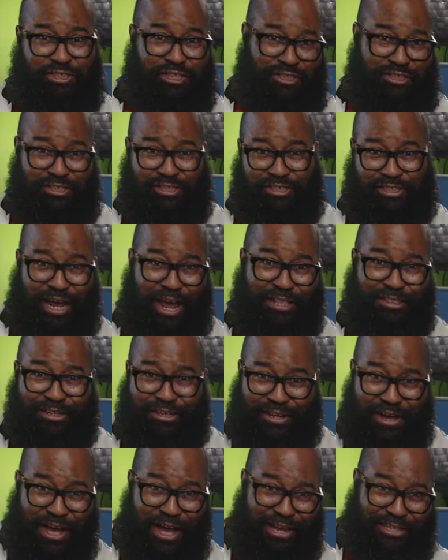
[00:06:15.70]
sits inside
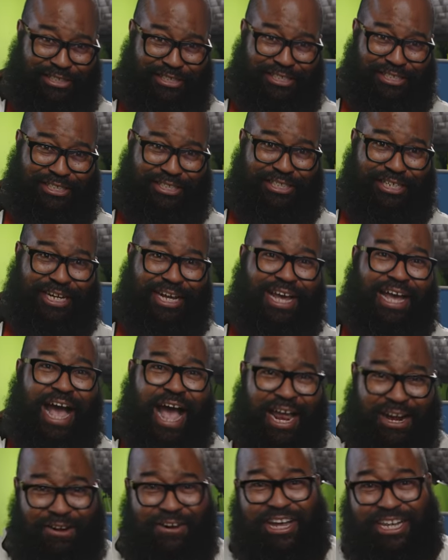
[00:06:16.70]
the conch.
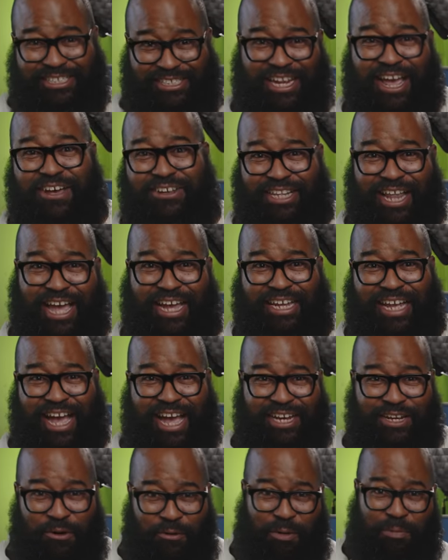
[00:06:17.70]
I know I sound like
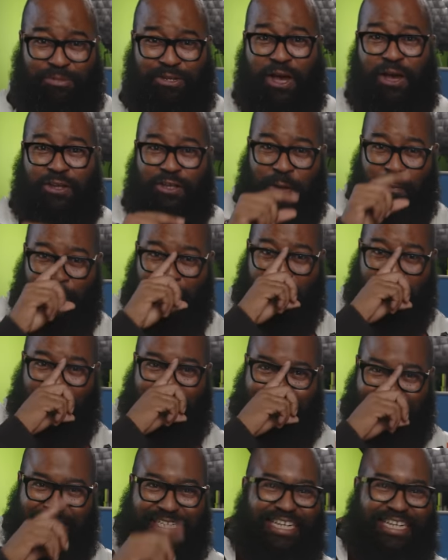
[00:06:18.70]
I know what I'm talking about.